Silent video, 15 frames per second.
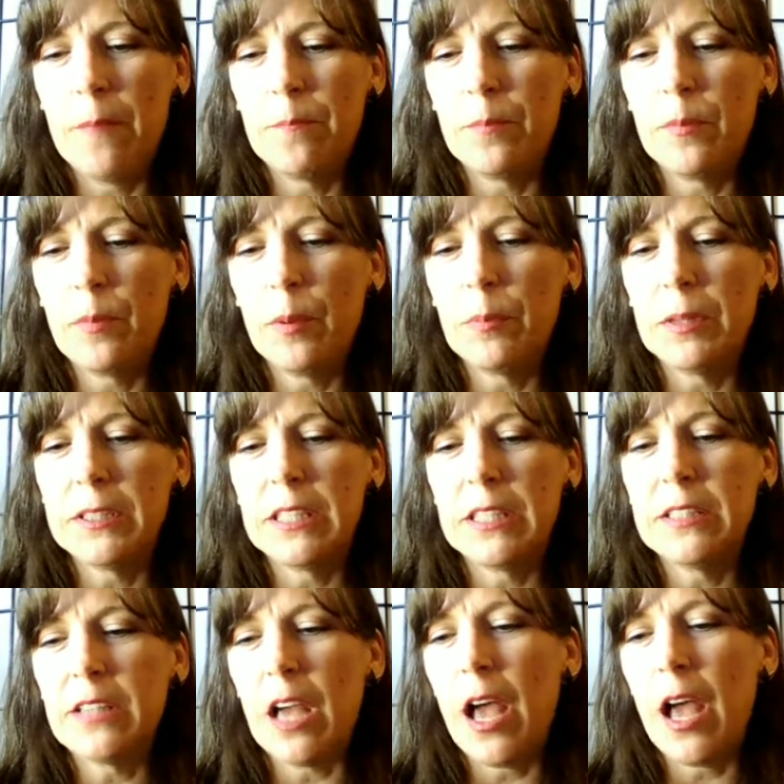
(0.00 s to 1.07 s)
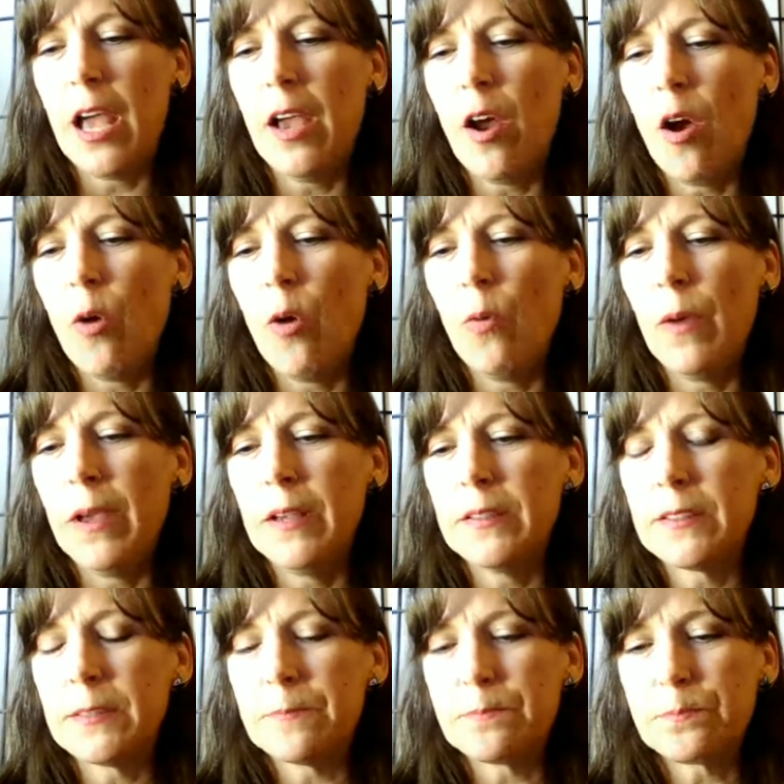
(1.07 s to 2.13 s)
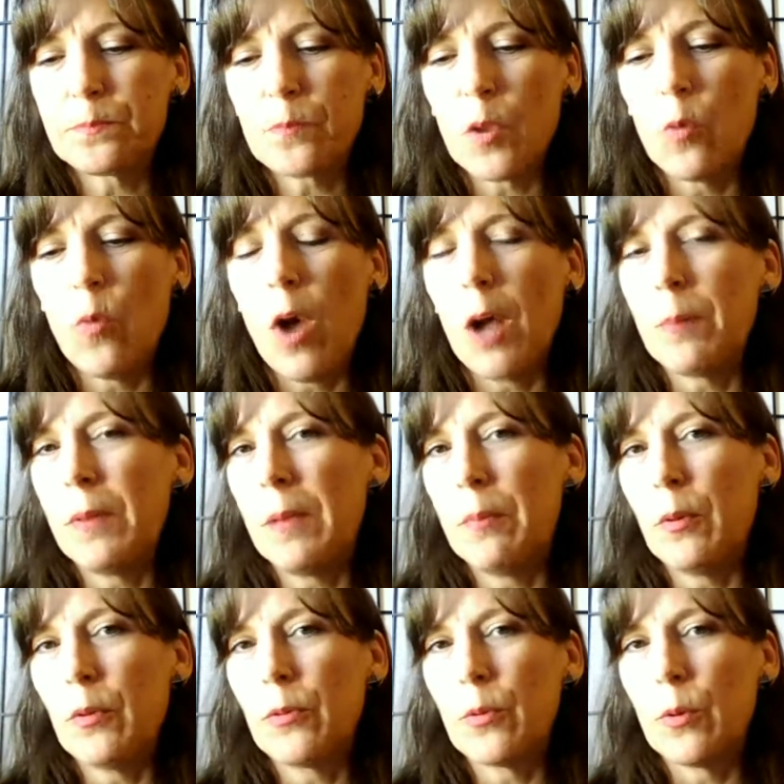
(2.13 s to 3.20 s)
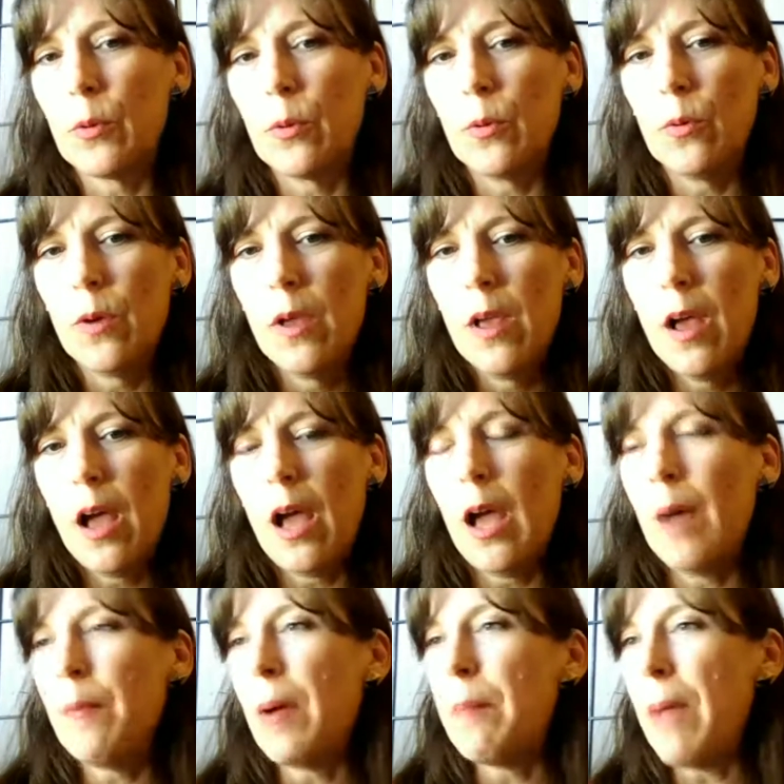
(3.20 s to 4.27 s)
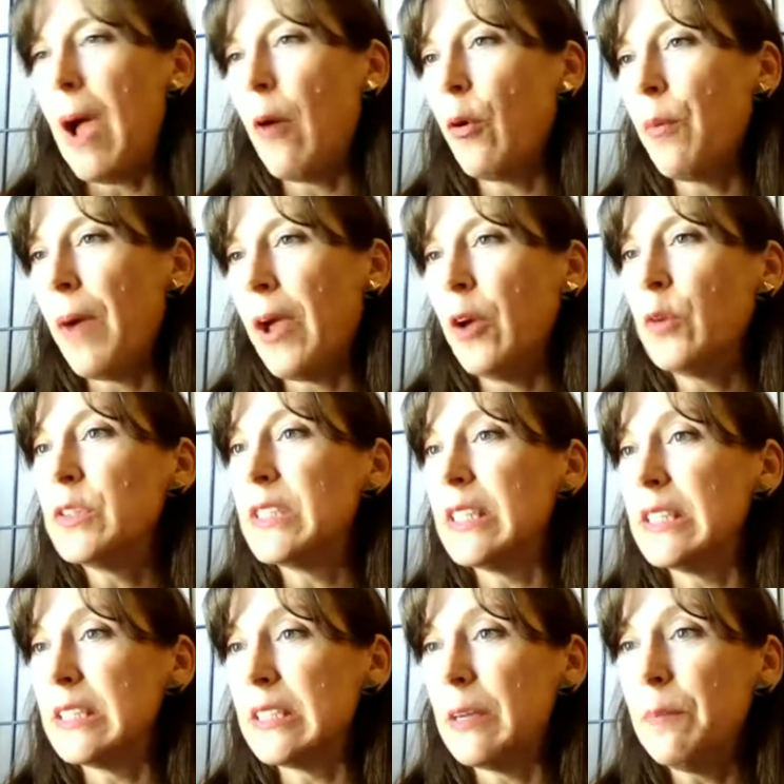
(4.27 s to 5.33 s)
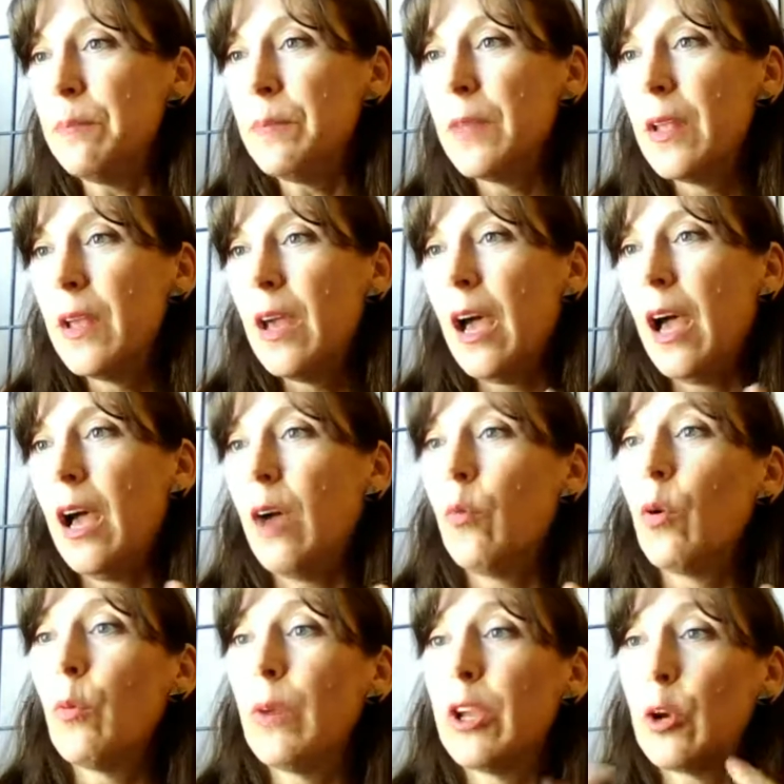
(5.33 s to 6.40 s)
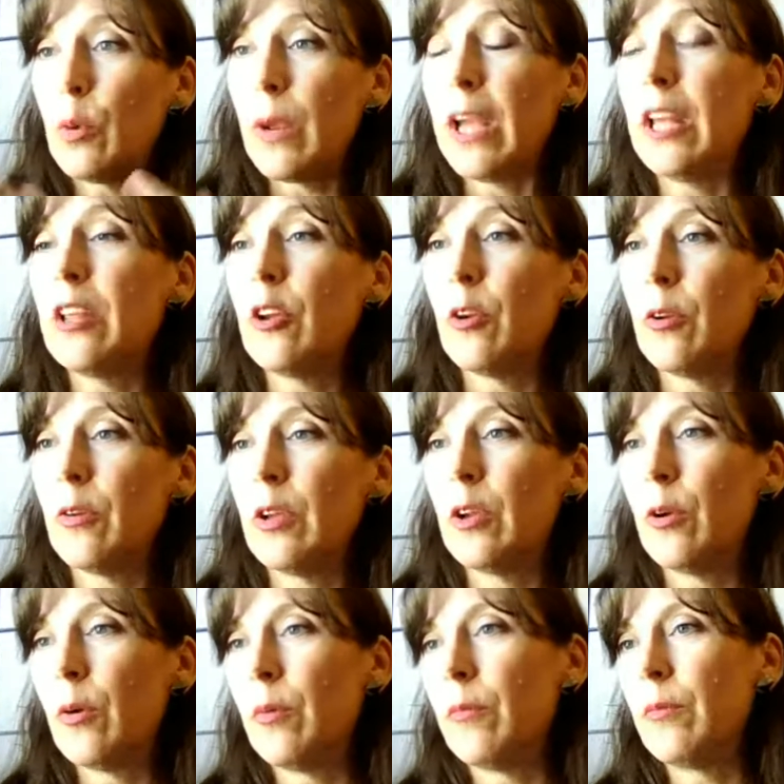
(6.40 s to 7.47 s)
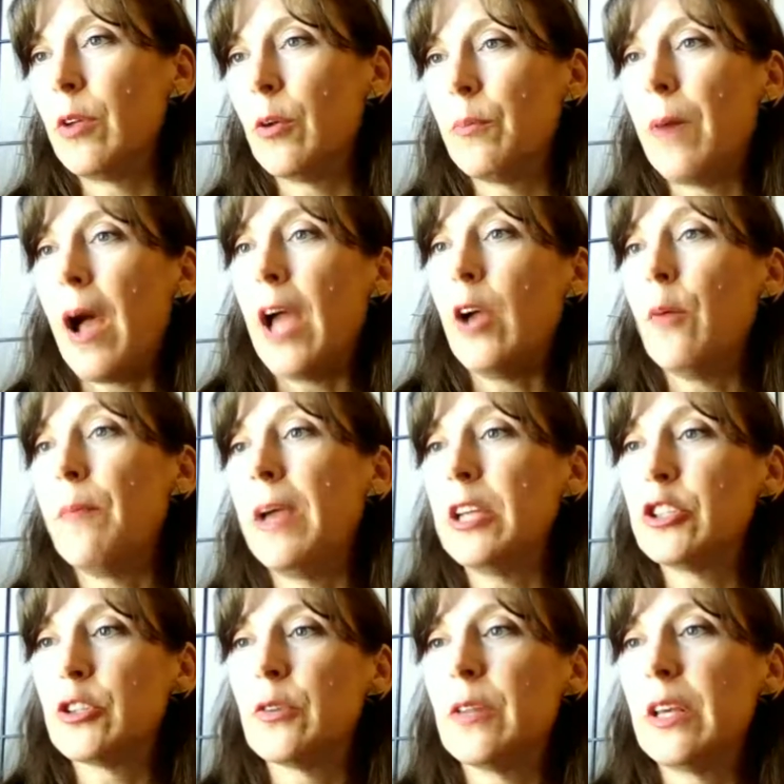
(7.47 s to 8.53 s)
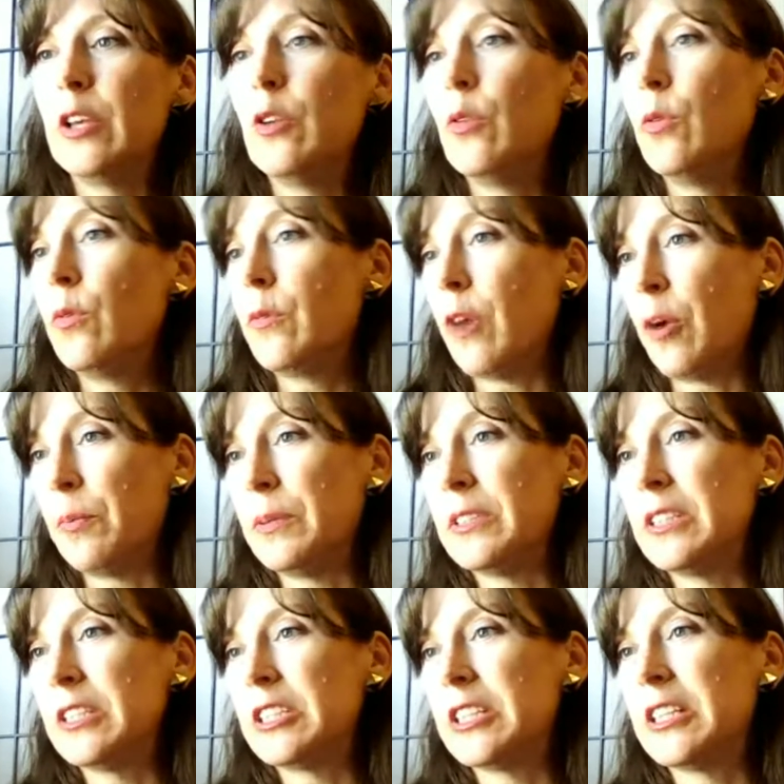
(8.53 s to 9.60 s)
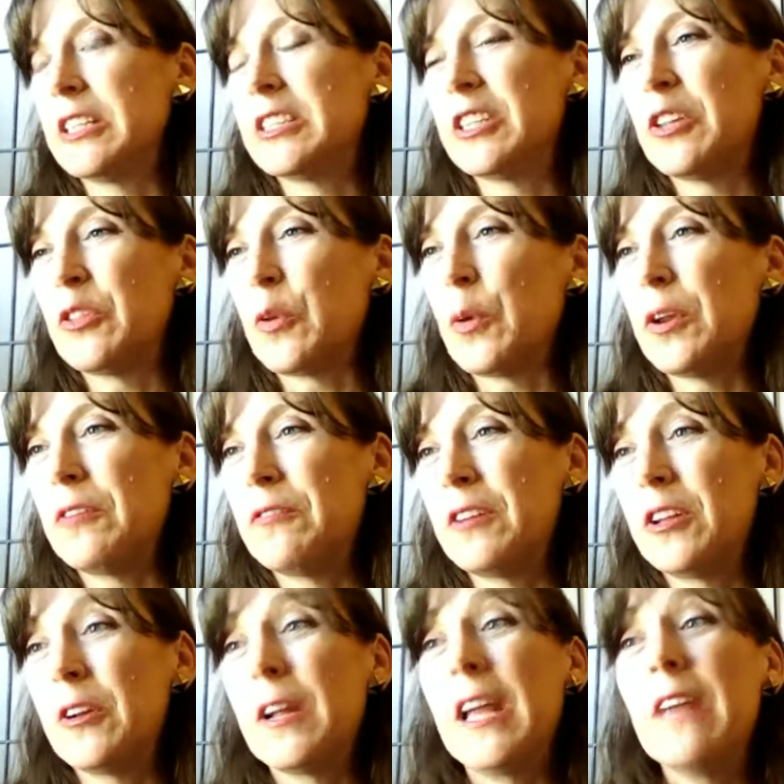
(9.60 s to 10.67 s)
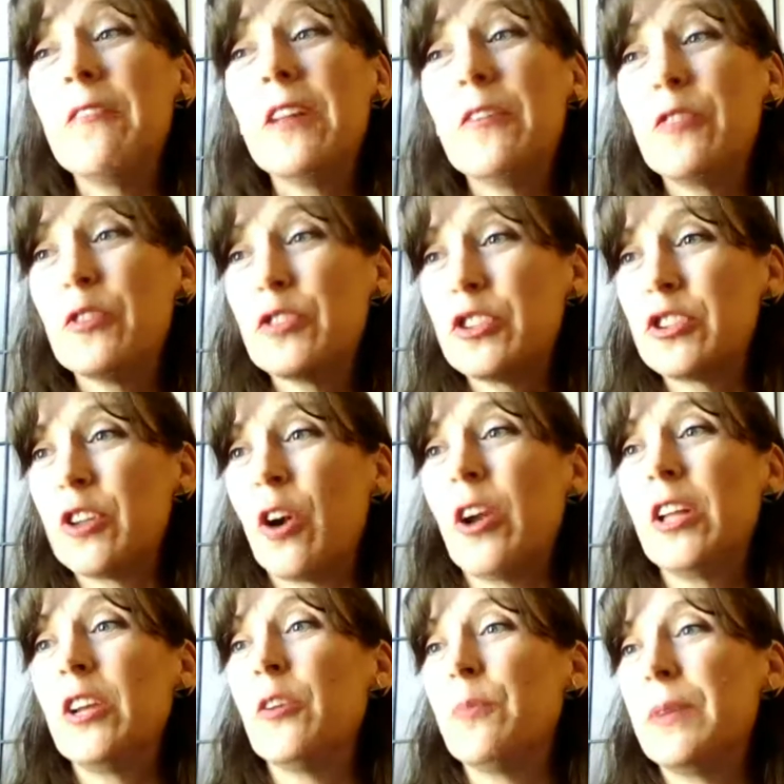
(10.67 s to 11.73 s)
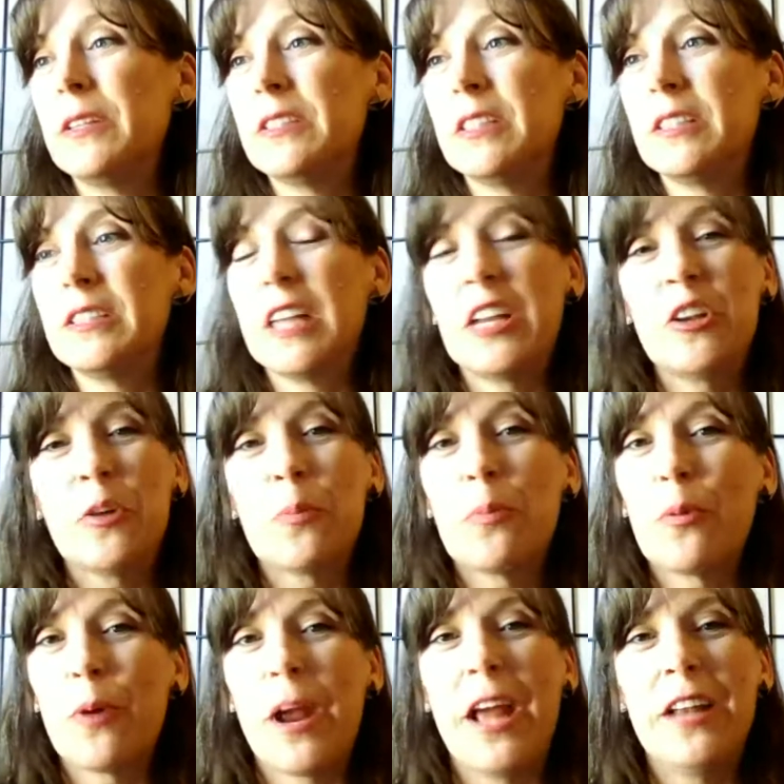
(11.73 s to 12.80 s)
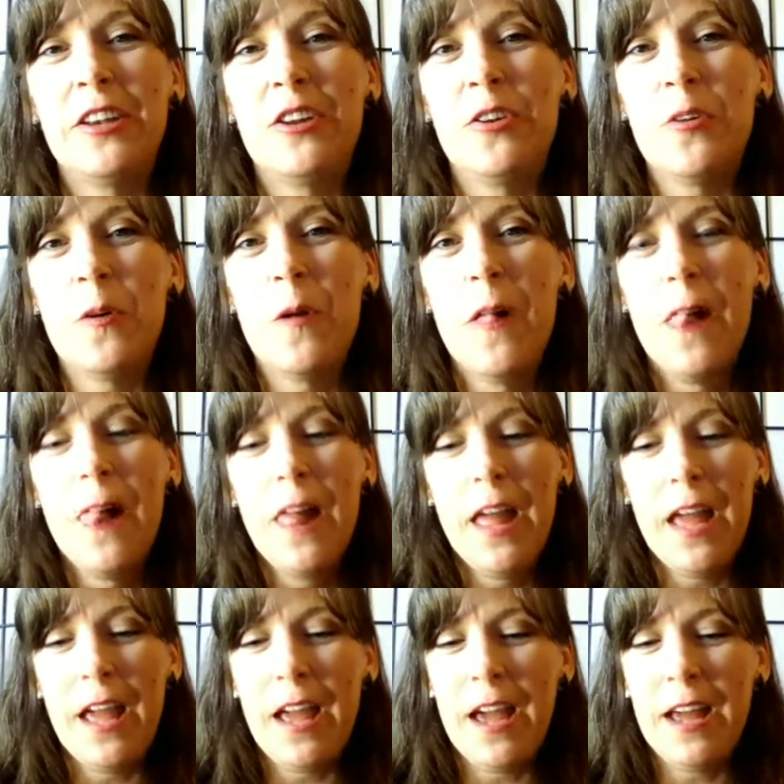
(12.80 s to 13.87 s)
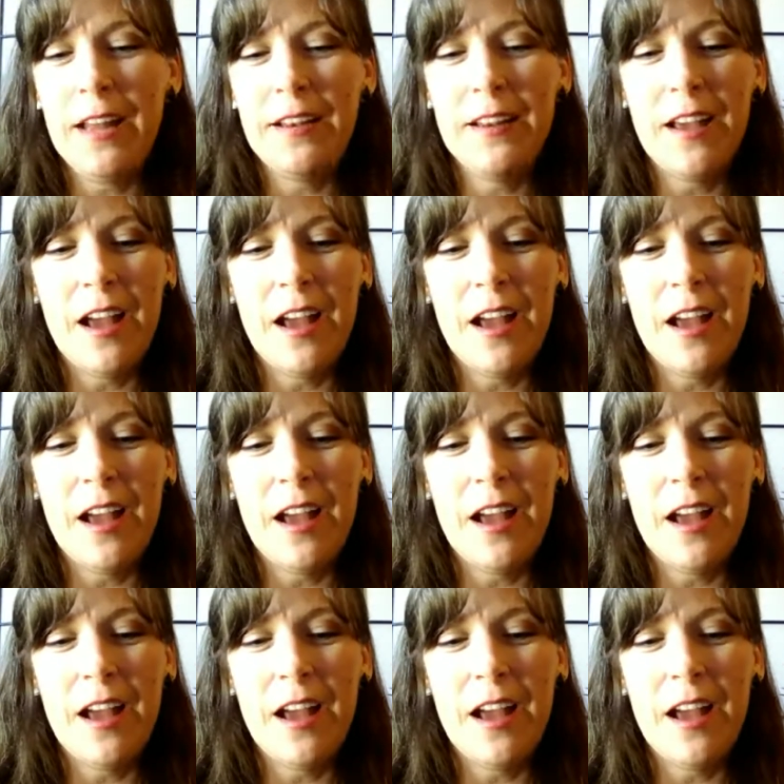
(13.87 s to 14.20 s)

publicity, is I always walk people through a Power Bio system where we create your bio, make sure that you are positioned as an authority figure, even if you're starting your business and you're brand new, and